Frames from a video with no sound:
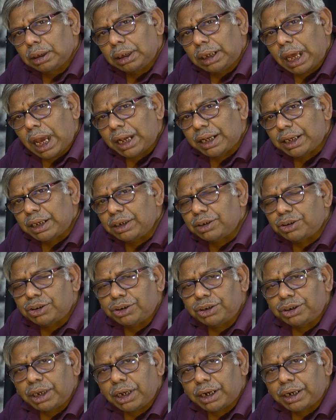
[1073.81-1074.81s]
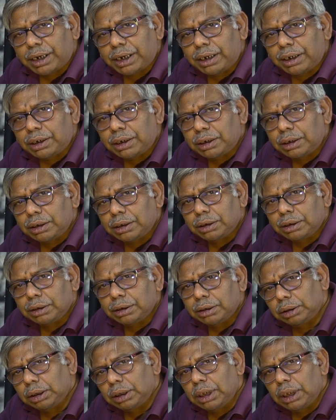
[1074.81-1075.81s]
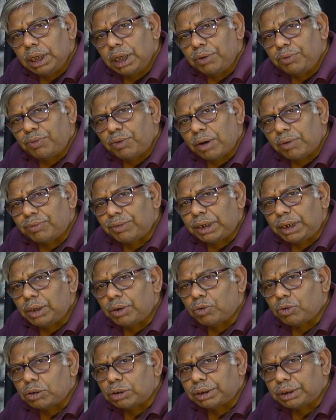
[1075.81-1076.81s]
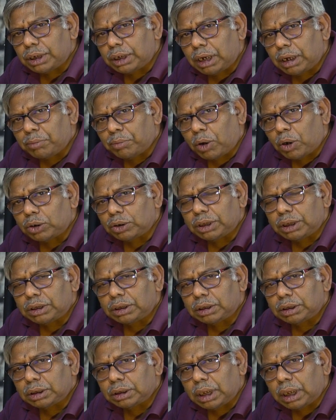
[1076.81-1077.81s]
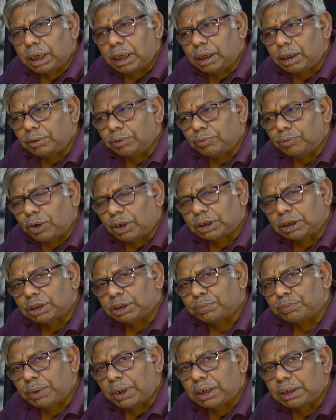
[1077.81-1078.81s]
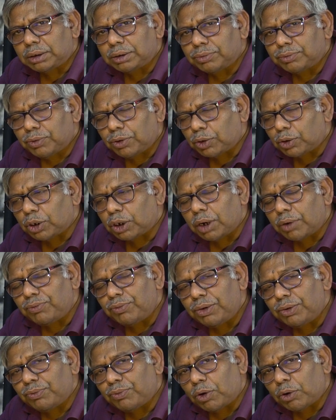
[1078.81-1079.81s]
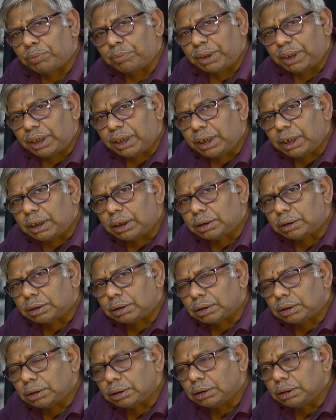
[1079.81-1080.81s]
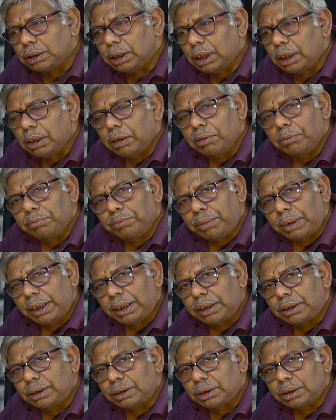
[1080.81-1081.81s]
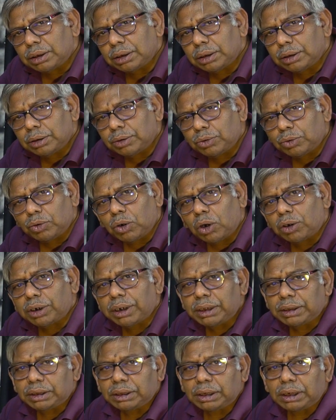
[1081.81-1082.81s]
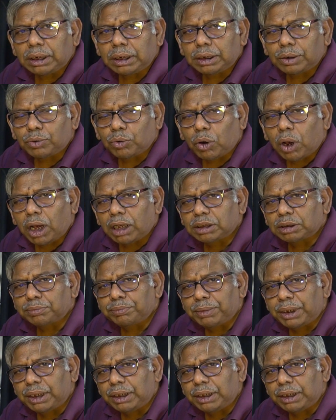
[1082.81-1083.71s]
like it, share it. If you have any question about this water splash photography for beginners, please do not hesitate to ask